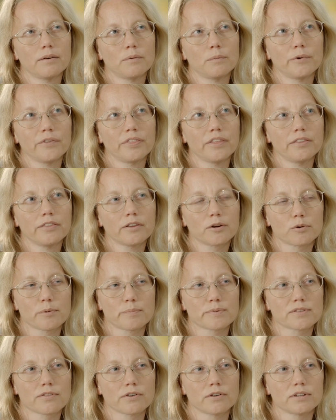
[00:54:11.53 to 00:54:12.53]
within the
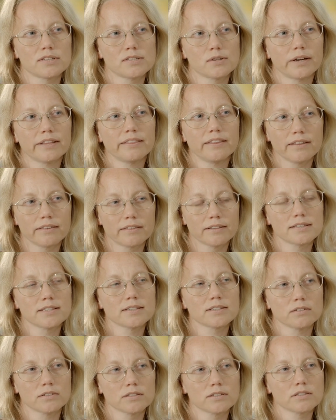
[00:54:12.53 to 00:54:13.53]
group's thought, so I think this
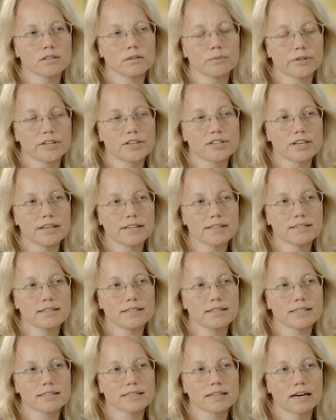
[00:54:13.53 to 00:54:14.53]
is also where
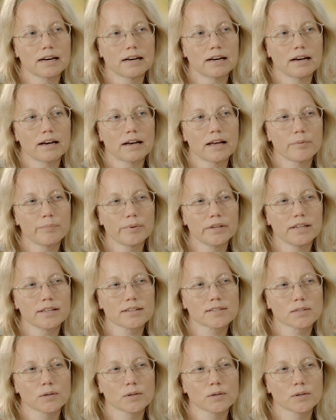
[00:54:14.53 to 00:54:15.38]
changes are, are happening.